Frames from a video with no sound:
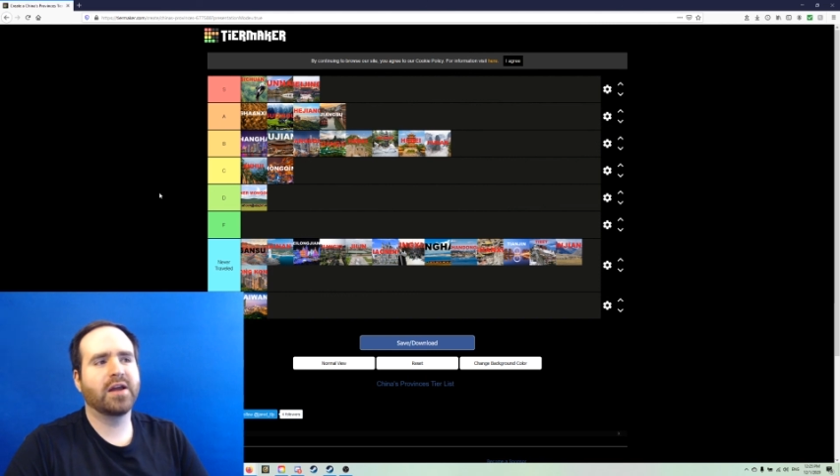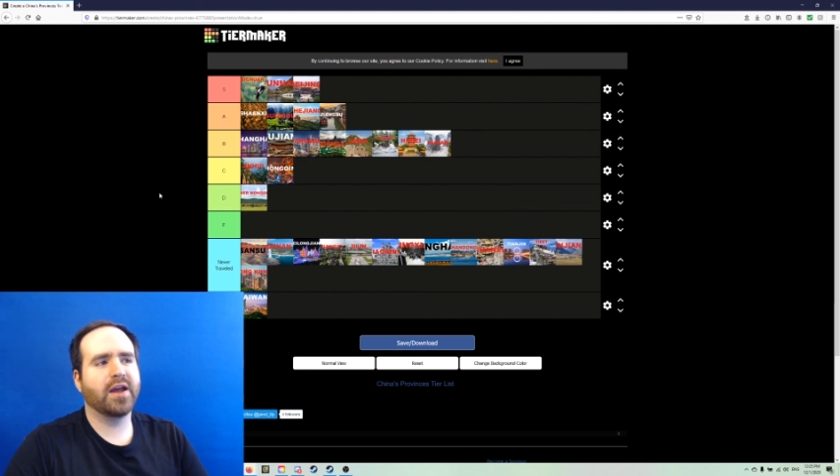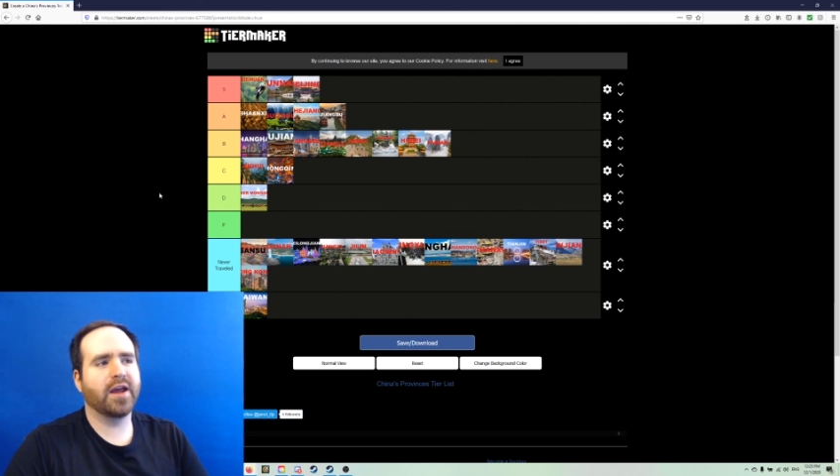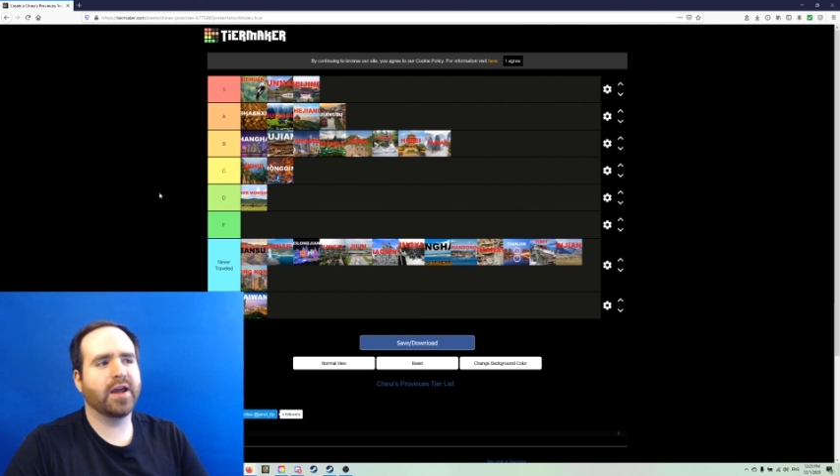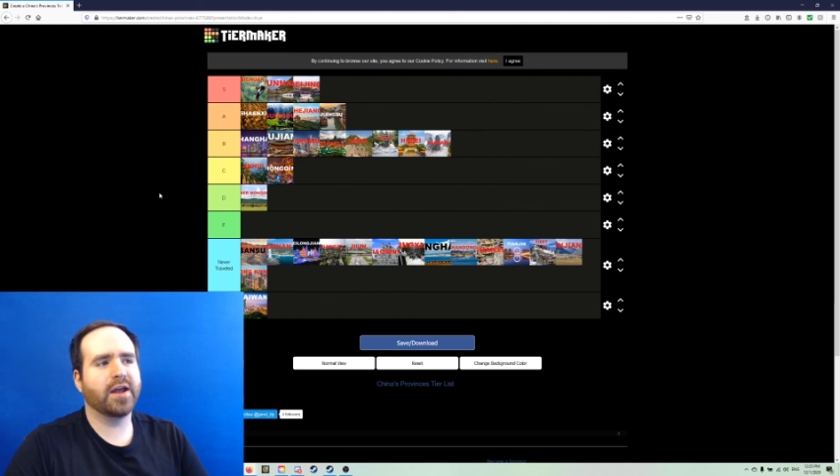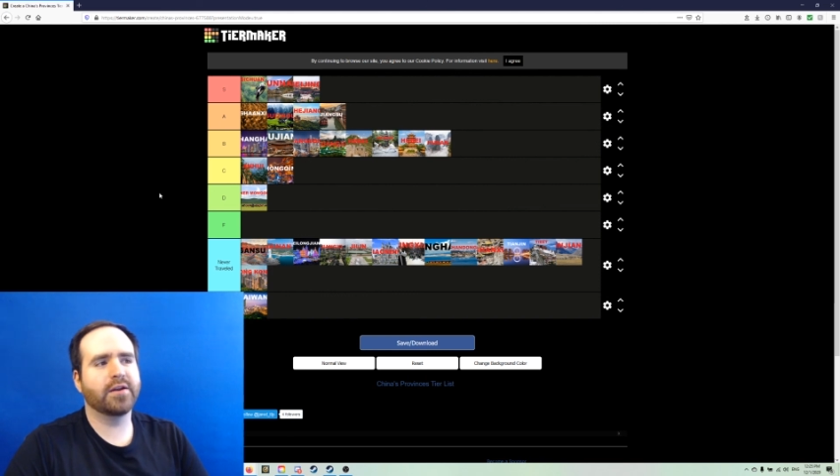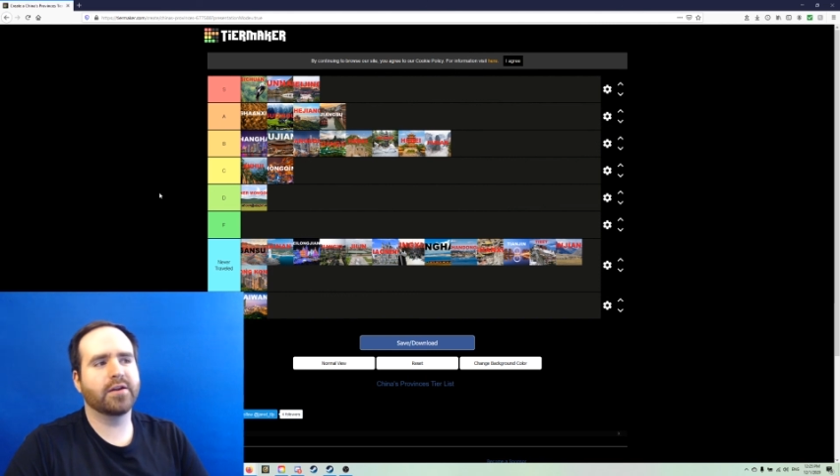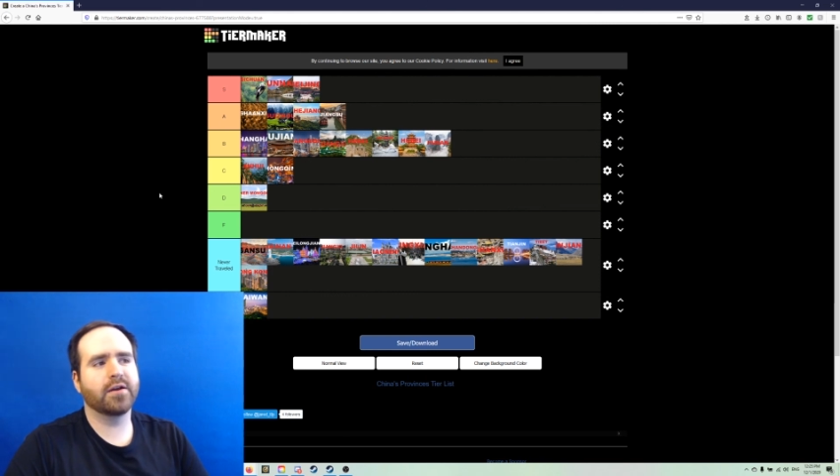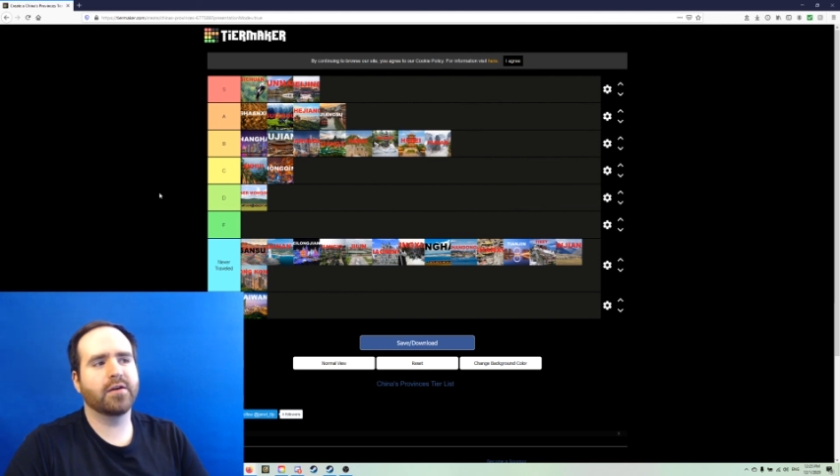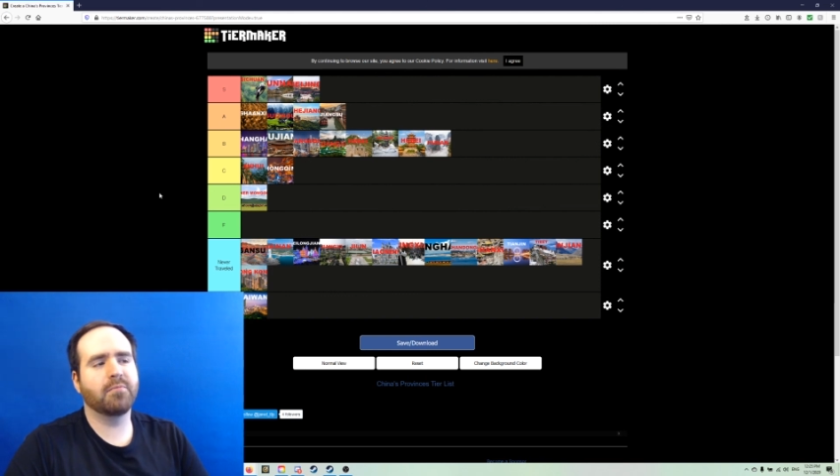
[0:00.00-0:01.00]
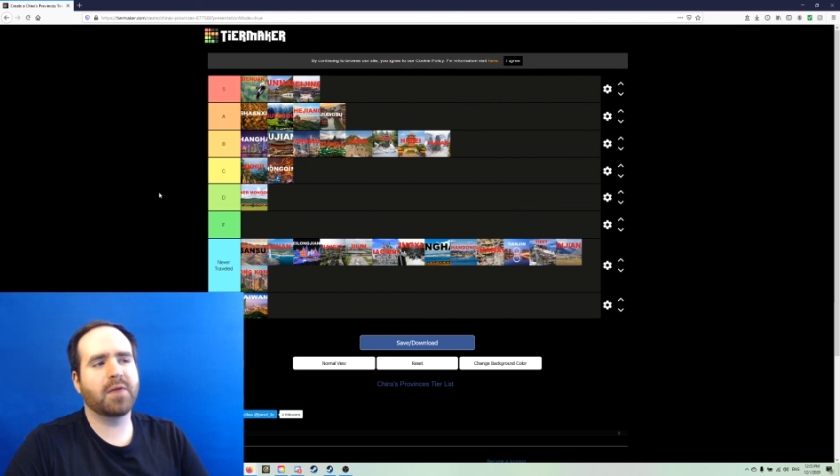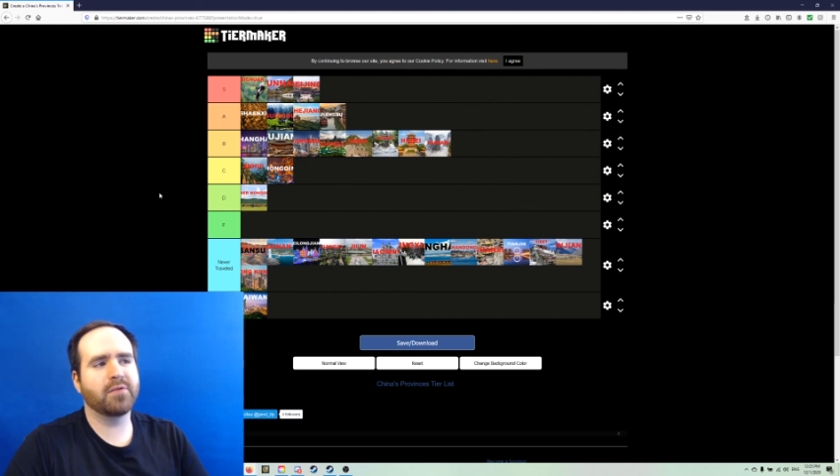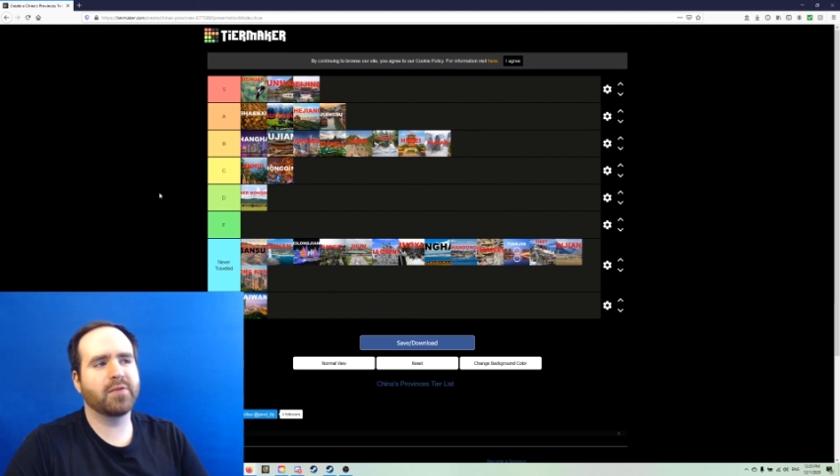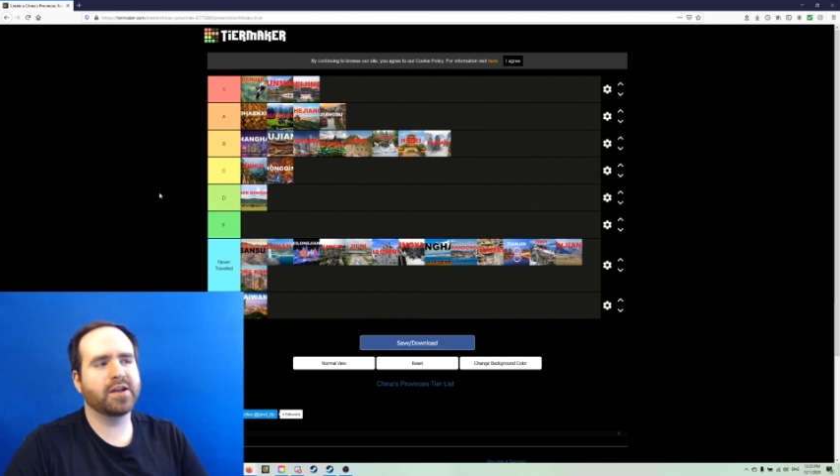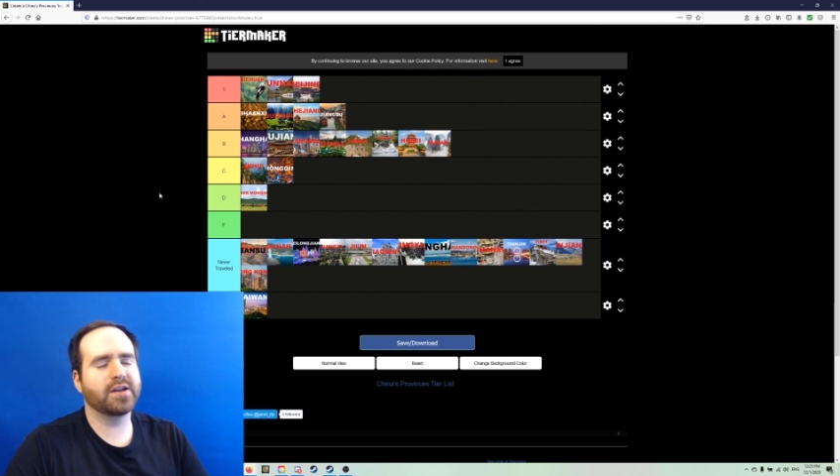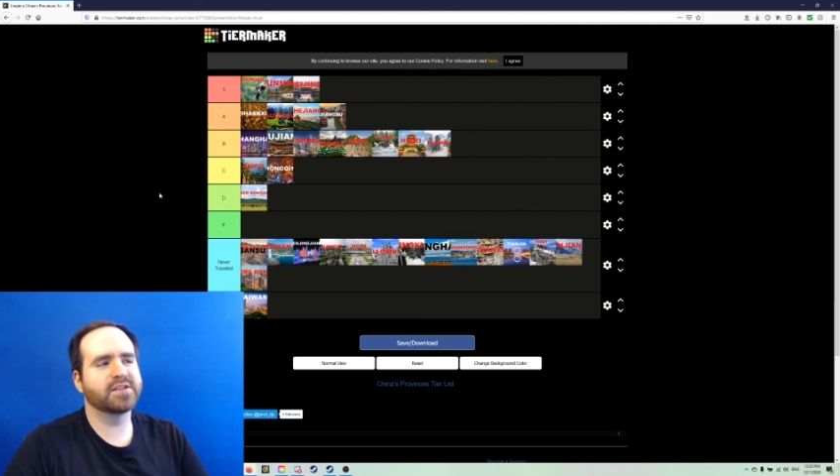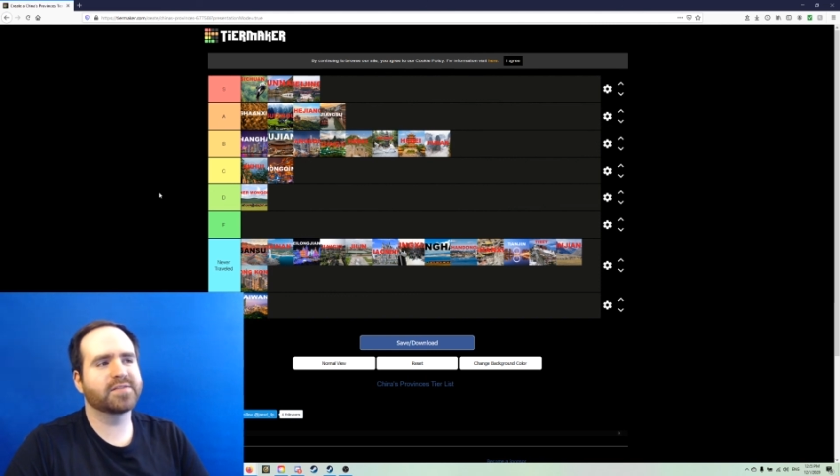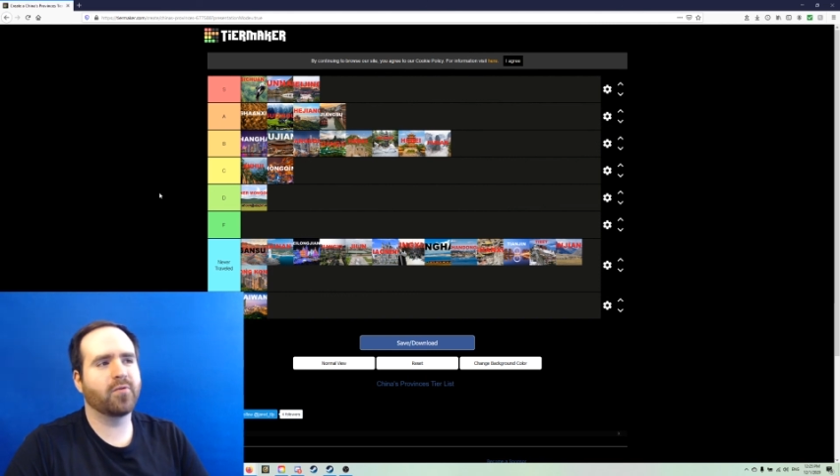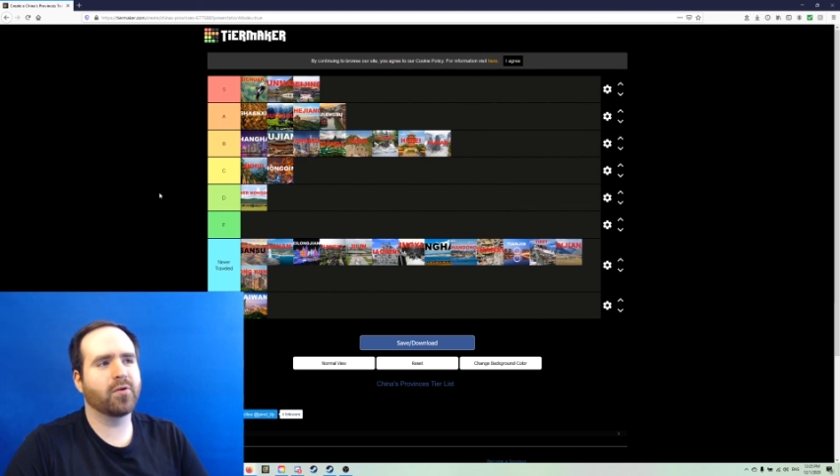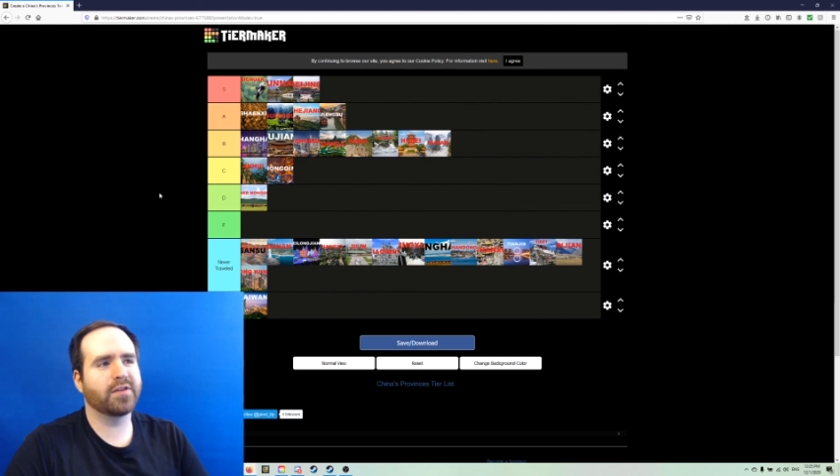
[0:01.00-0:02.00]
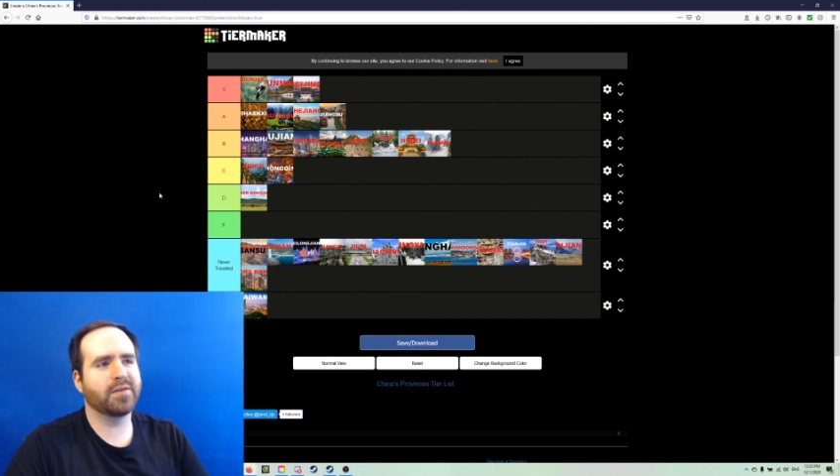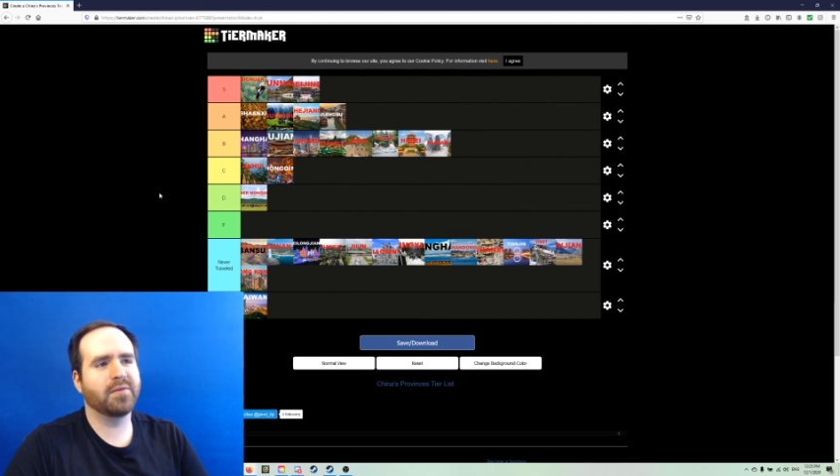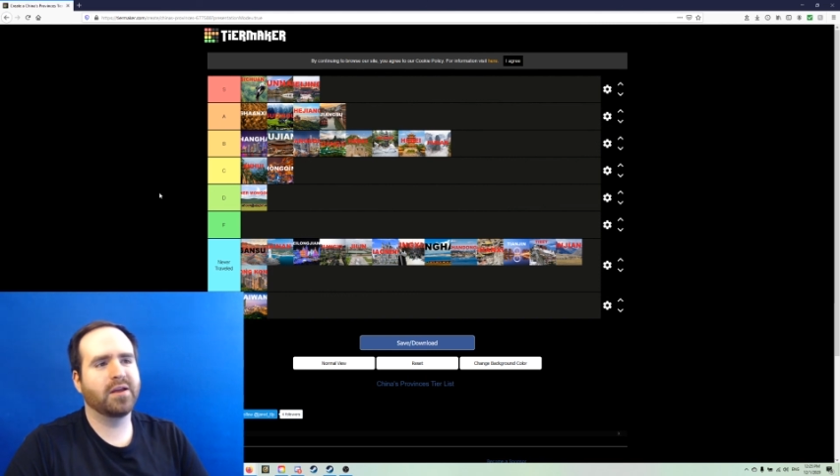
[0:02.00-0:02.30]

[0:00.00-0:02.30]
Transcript: and my rankings for them.